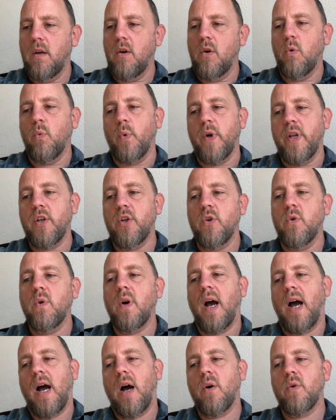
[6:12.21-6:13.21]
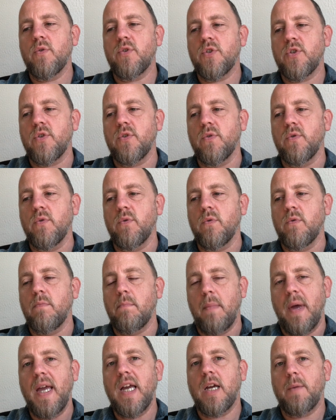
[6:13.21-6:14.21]
We knew how to
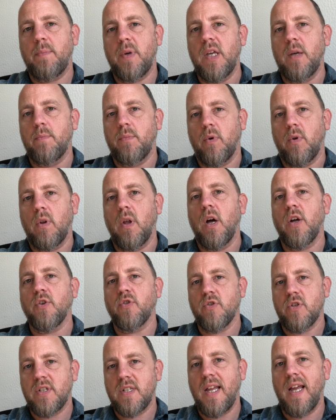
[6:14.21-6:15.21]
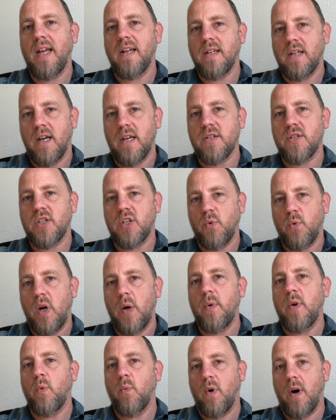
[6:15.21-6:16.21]
make people understand us the way
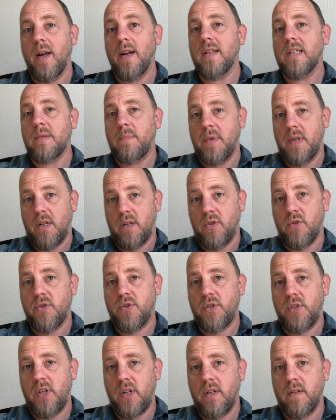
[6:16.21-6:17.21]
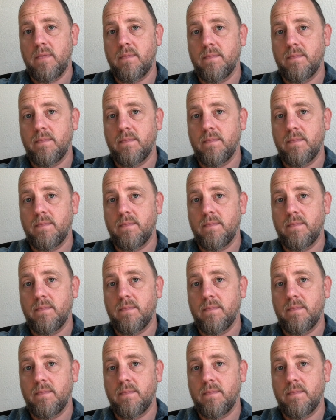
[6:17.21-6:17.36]
we wanted to be understood.